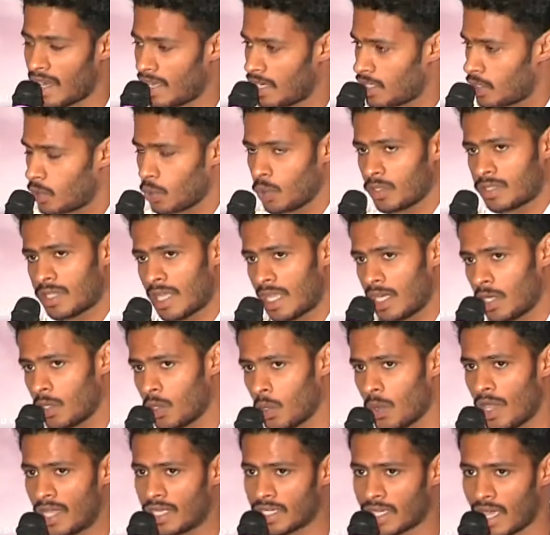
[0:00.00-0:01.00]
I'll do
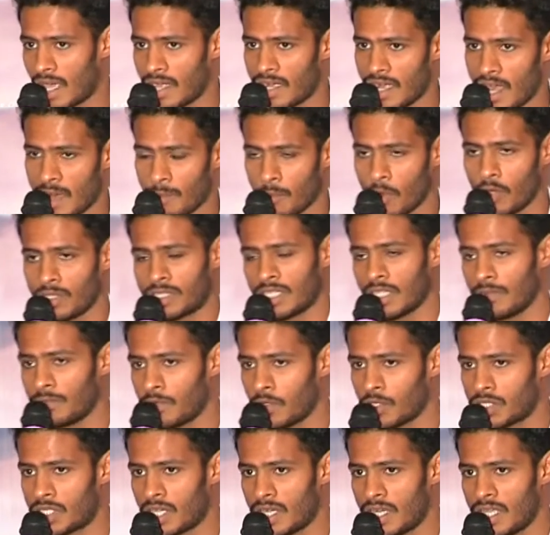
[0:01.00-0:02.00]
Telugu and Kannada both in
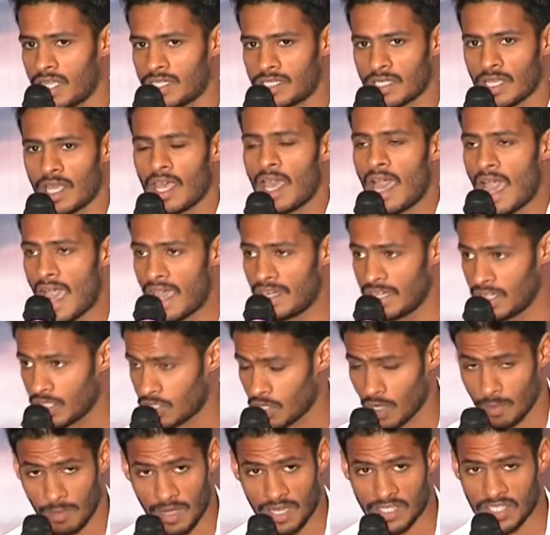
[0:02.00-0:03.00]
future days. I need
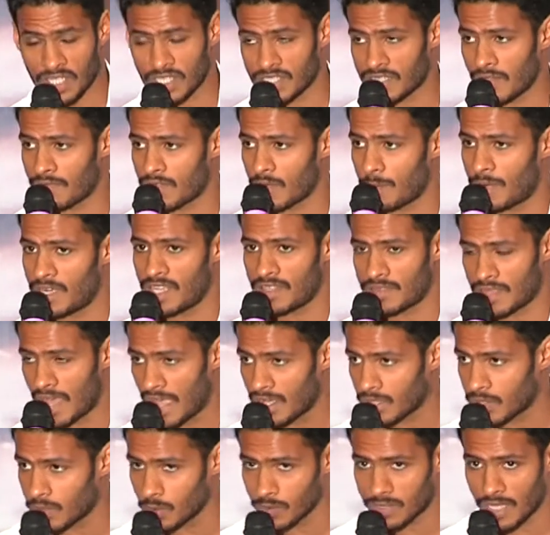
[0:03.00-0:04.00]
your blessings, everybody.
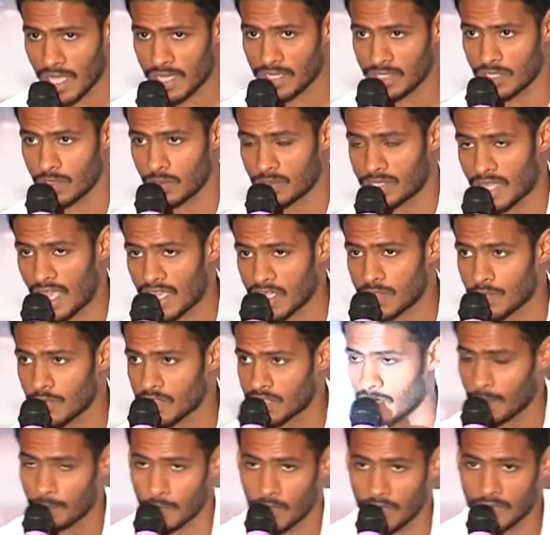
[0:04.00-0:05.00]
Thank you, thanks for
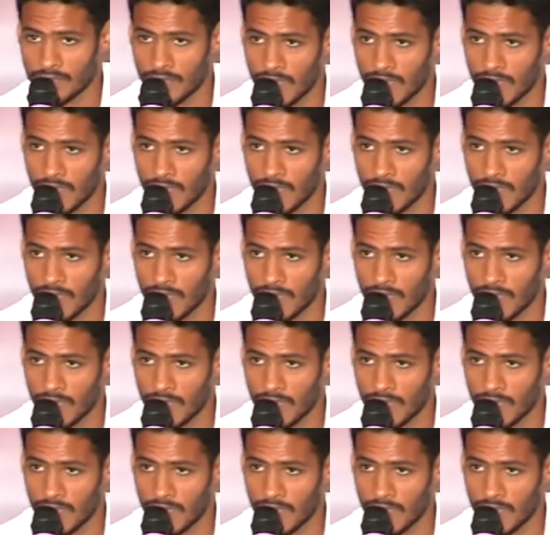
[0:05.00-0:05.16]
support,